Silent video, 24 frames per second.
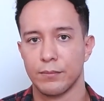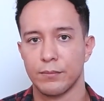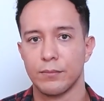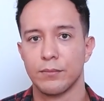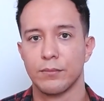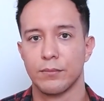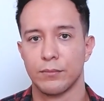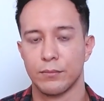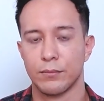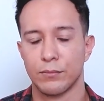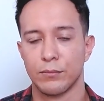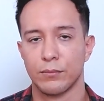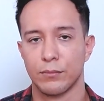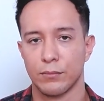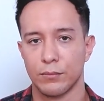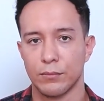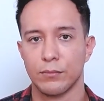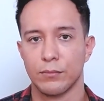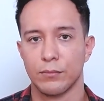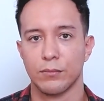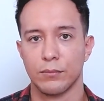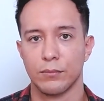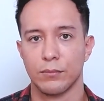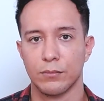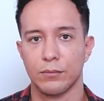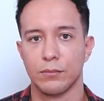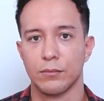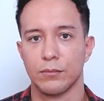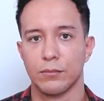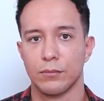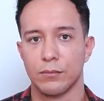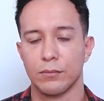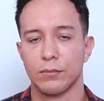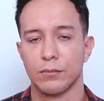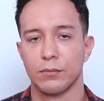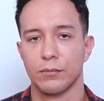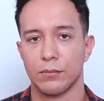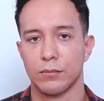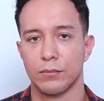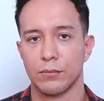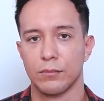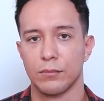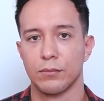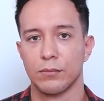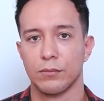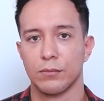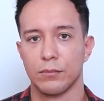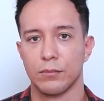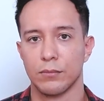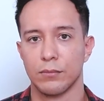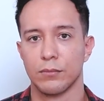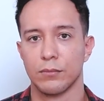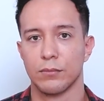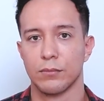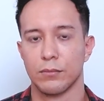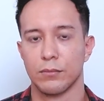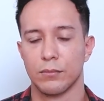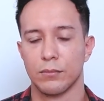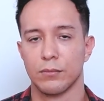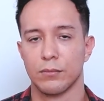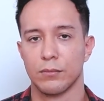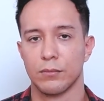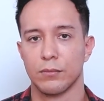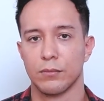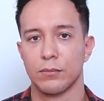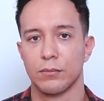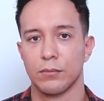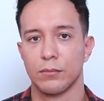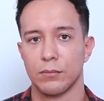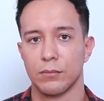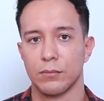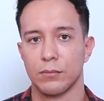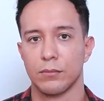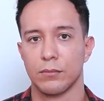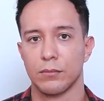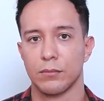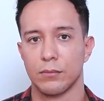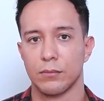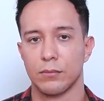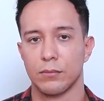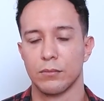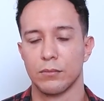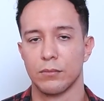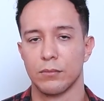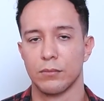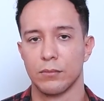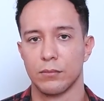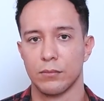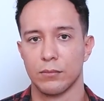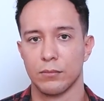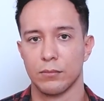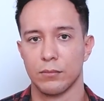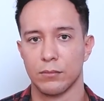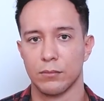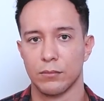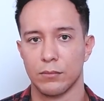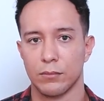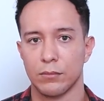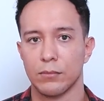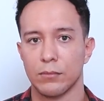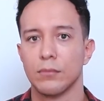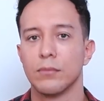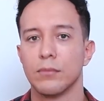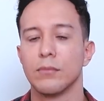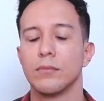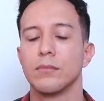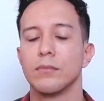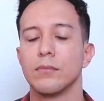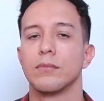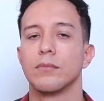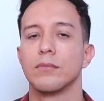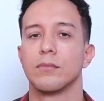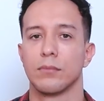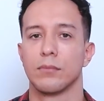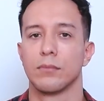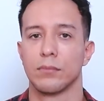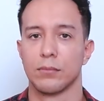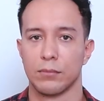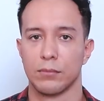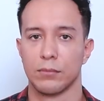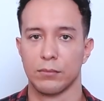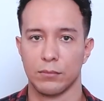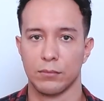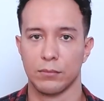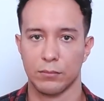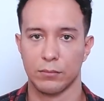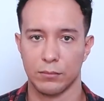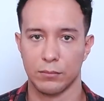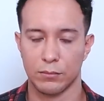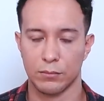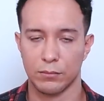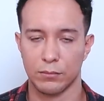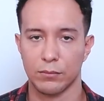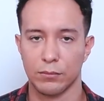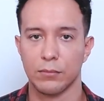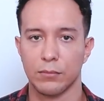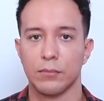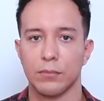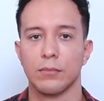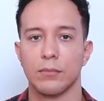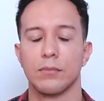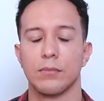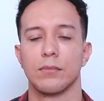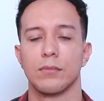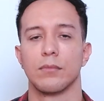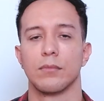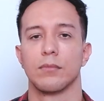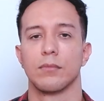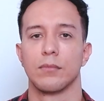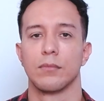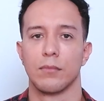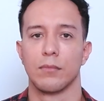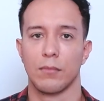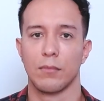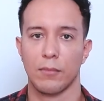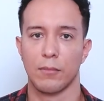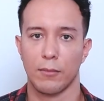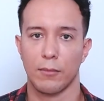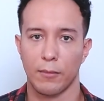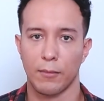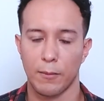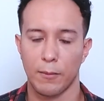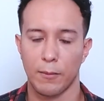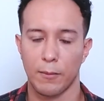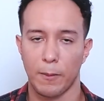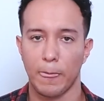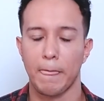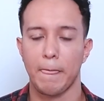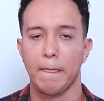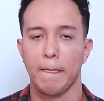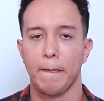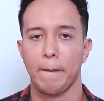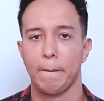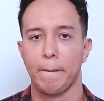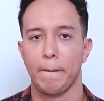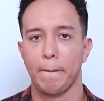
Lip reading: (silent)